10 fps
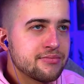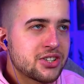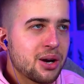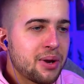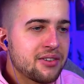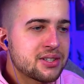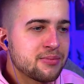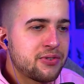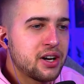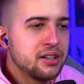Shall we have
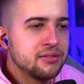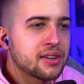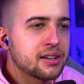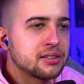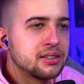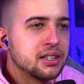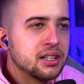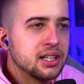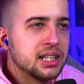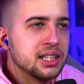some fun?
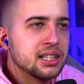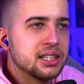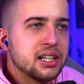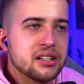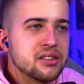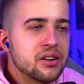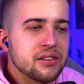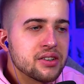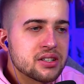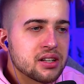He's
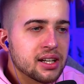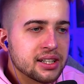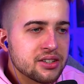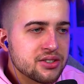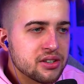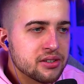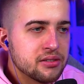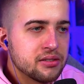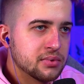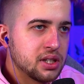not even slightly concerned.
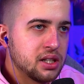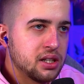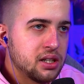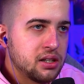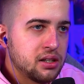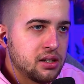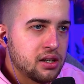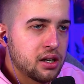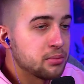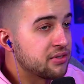
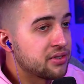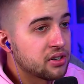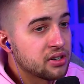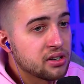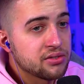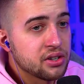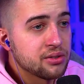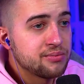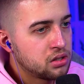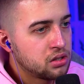I mean, fair enough, though.